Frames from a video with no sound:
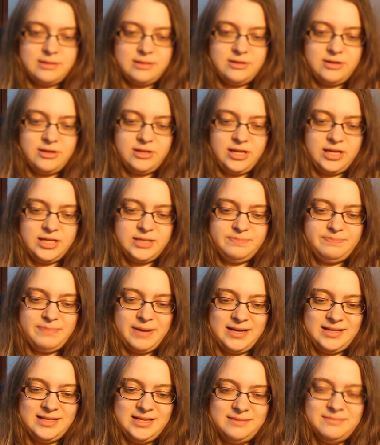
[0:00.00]
I'm not
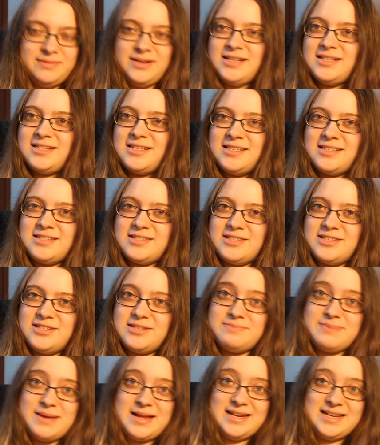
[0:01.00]
expecting much, it's
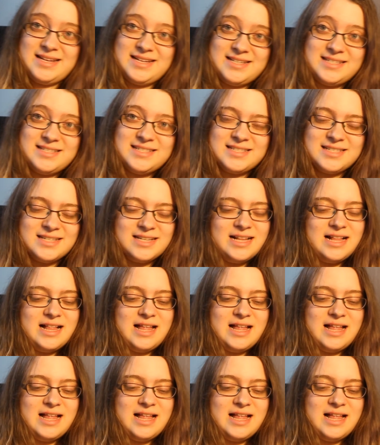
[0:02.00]
Japanese.